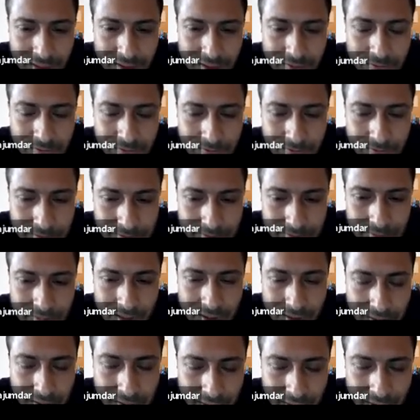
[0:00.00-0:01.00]
If
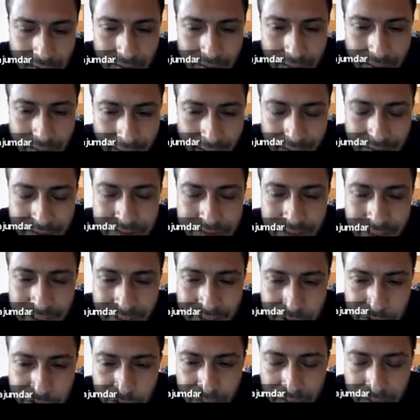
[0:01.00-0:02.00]
A is
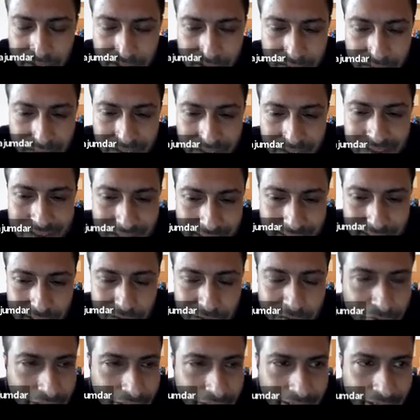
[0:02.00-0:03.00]
related to B, then B is related
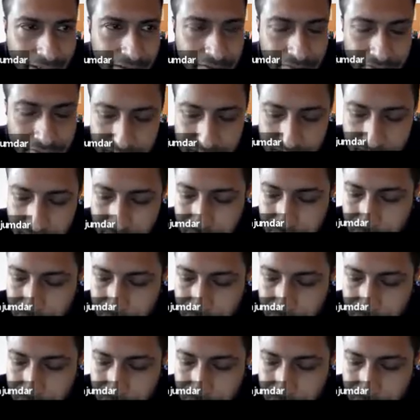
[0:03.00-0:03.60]
to A, kind of a thing.